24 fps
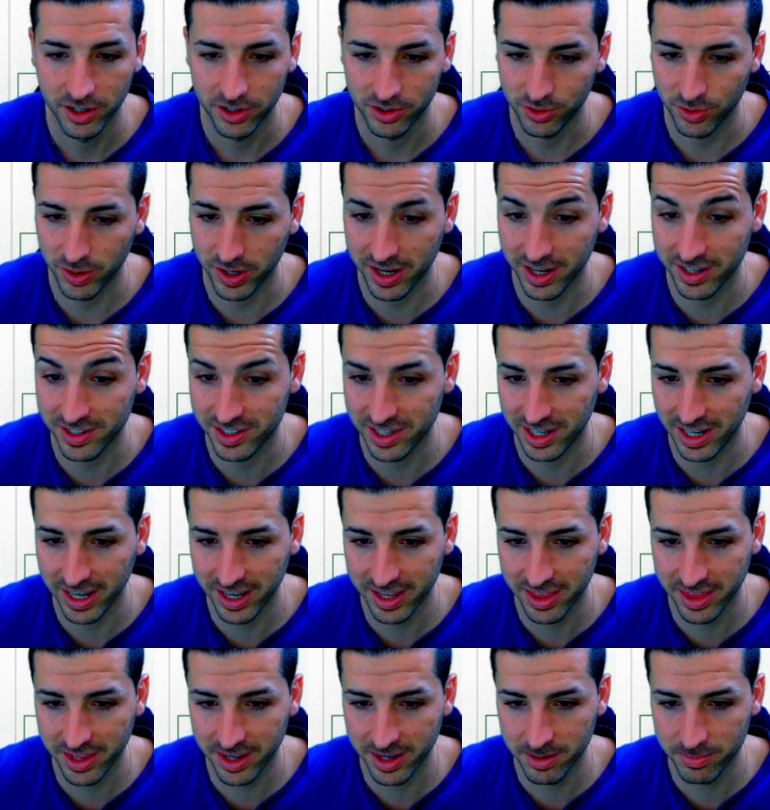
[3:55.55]
I can
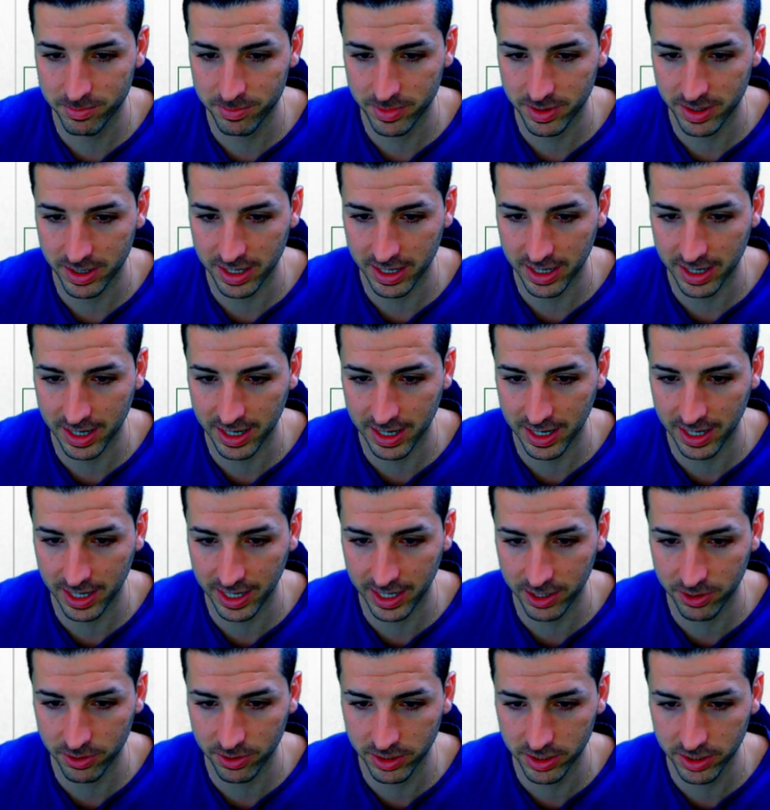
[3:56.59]
select them. I click
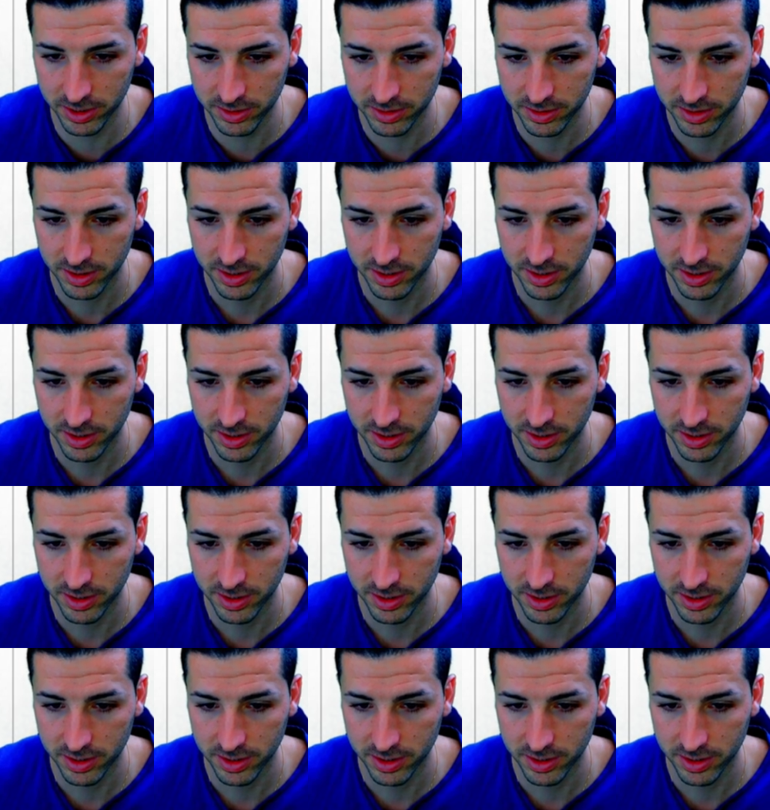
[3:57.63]
on it,